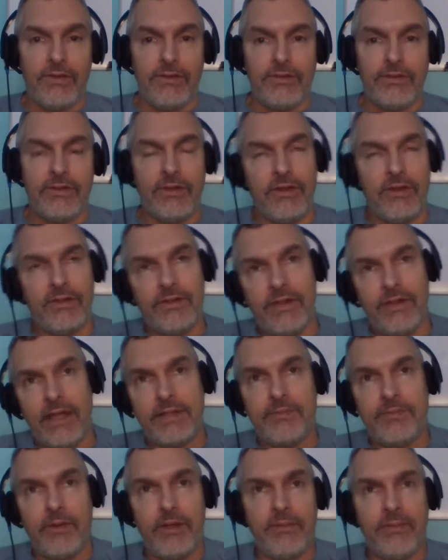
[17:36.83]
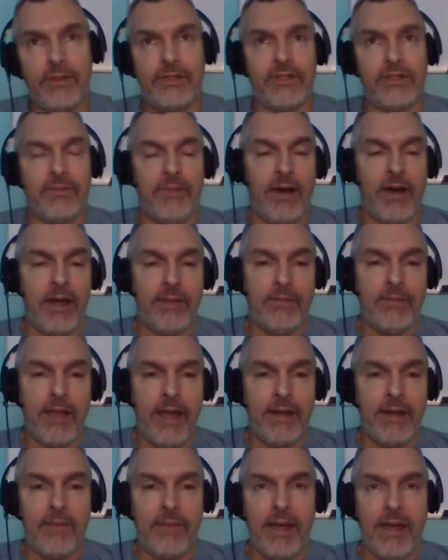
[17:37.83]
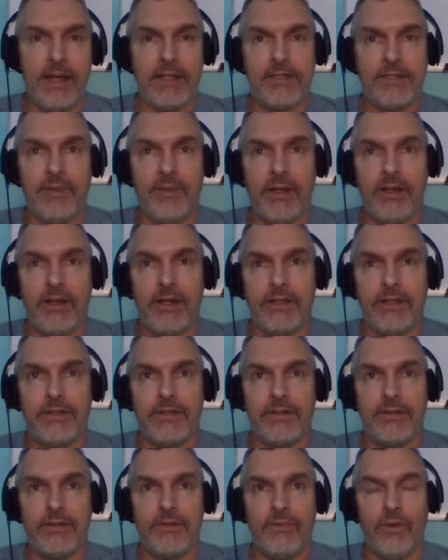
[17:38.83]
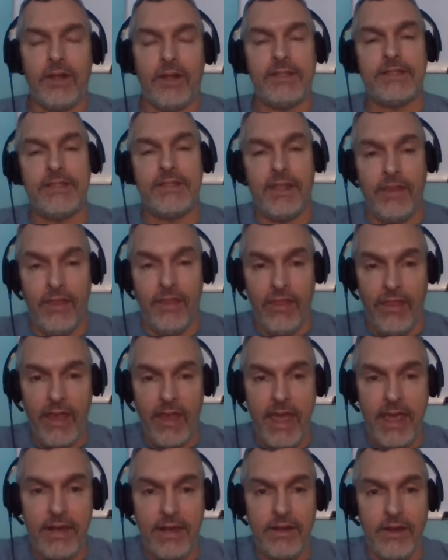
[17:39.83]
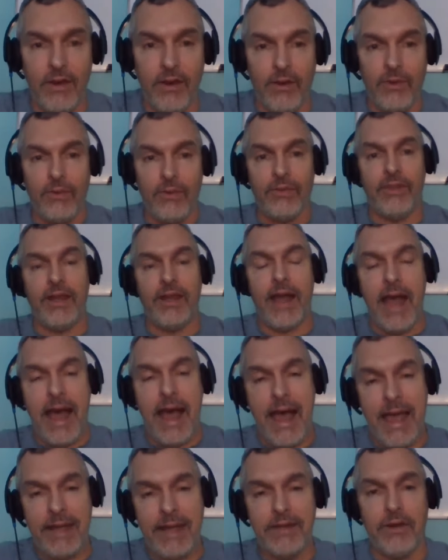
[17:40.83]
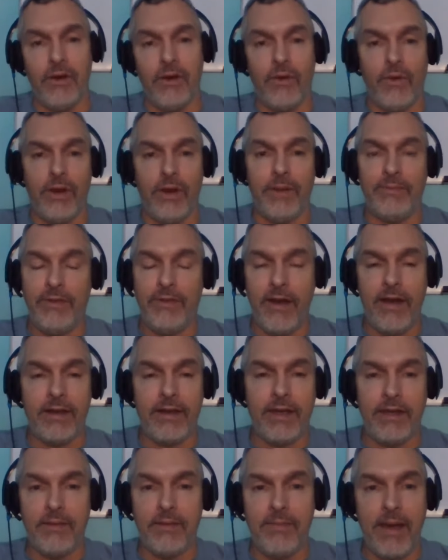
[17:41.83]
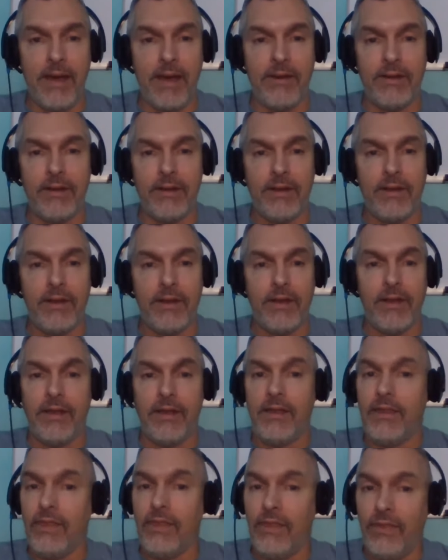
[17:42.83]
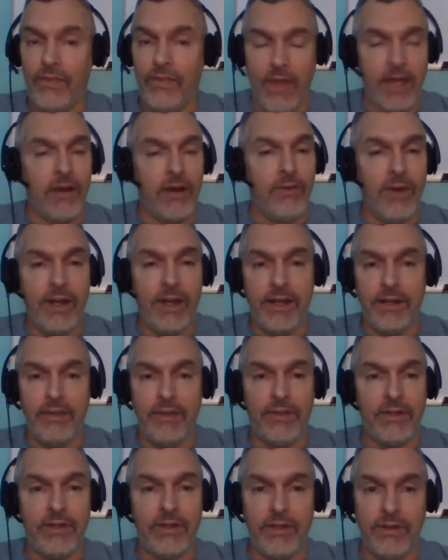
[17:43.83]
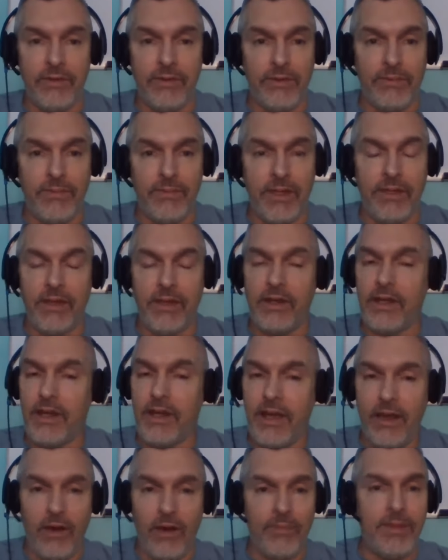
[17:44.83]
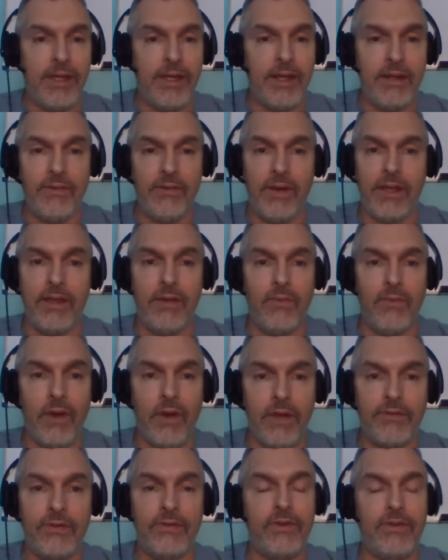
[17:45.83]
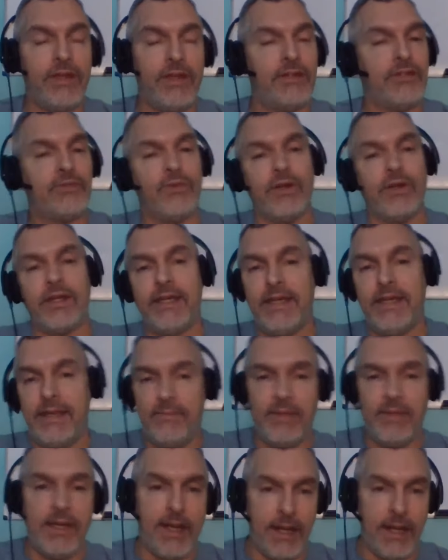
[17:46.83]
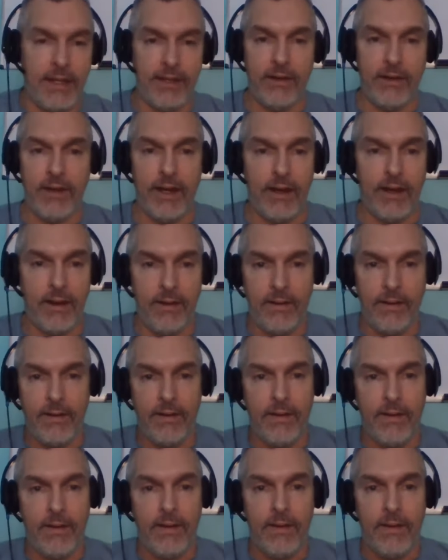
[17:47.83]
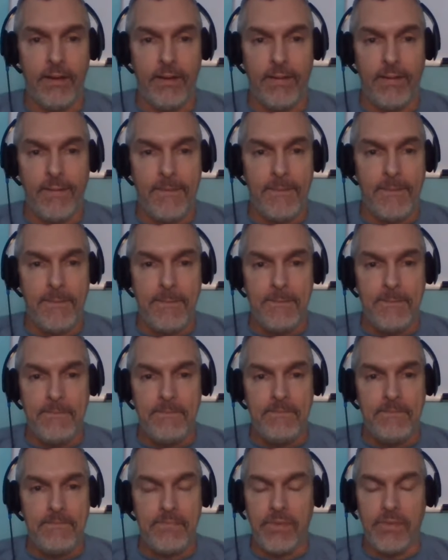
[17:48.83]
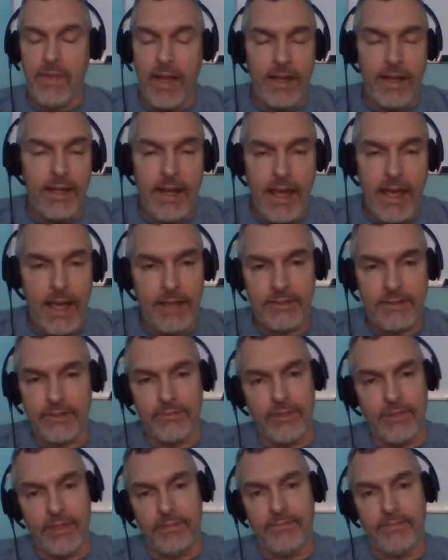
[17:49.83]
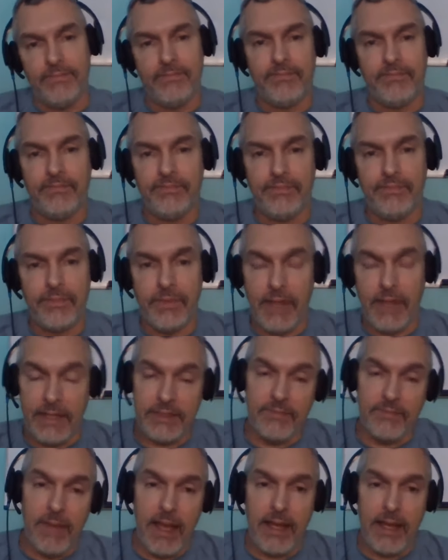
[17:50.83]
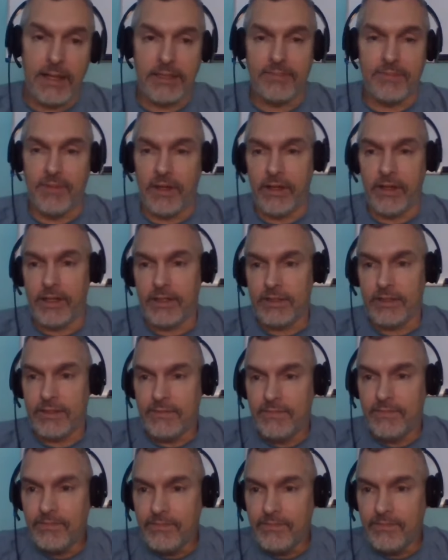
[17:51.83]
So that's pretty much the bottom line of my experience. Once they know that I know what I'm talking about, they don't want anything to do with me. They're going to help me any way they want to. They just want to get me out of their hair. Not going to hassle me. That's my experience.